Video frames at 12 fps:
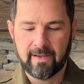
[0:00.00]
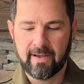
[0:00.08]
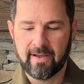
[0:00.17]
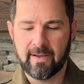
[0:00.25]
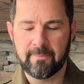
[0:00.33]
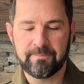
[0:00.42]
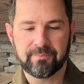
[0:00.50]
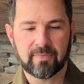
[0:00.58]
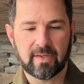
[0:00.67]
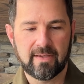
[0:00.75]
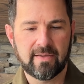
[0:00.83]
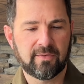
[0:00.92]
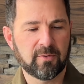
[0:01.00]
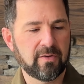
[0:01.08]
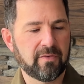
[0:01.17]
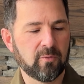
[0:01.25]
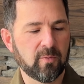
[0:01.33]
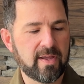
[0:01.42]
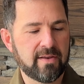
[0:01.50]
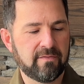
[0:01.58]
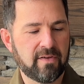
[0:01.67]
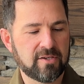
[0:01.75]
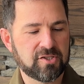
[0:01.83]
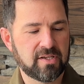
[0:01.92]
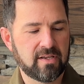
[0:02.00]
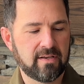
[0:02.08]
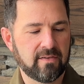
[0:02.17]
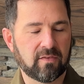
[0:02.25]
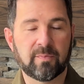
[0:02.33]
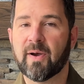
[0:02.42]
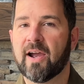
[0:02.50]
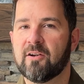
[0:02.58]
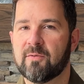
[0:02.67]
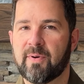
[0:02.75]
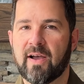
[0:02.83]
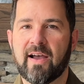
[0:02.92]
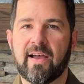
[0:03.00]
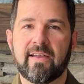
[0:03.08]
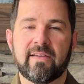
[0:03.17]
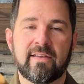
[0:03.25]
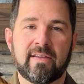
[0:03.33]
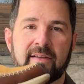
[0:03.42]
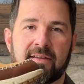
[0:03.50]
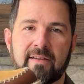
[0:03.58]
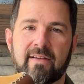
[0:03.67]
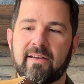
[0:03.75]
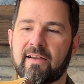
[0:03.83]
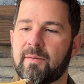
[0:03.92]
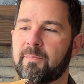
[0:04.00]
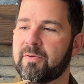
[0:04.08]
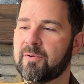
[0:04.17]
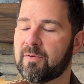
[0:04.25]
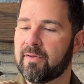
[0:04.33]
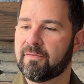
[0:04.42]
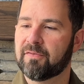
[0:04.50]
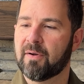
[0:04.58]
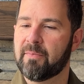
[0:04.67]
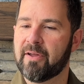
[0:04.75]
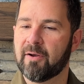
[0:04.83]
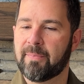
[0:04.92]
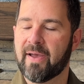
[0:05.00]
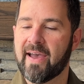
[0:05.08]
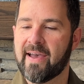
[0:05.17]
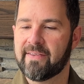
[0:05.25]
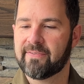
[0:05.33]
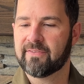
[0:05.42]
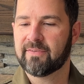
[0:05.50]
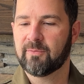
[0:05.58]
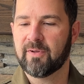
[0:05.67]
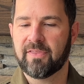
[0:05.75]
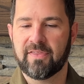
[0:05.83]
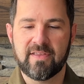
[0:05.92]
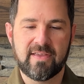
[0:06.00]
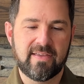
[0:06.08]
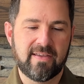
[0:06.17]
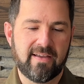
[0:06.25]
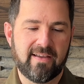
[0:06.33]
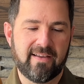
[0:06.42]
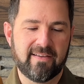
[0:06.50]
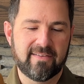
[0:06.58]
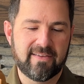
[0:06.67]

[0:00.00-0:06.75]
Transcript: It's sort of a reinvention inspired by a boot from their past with the,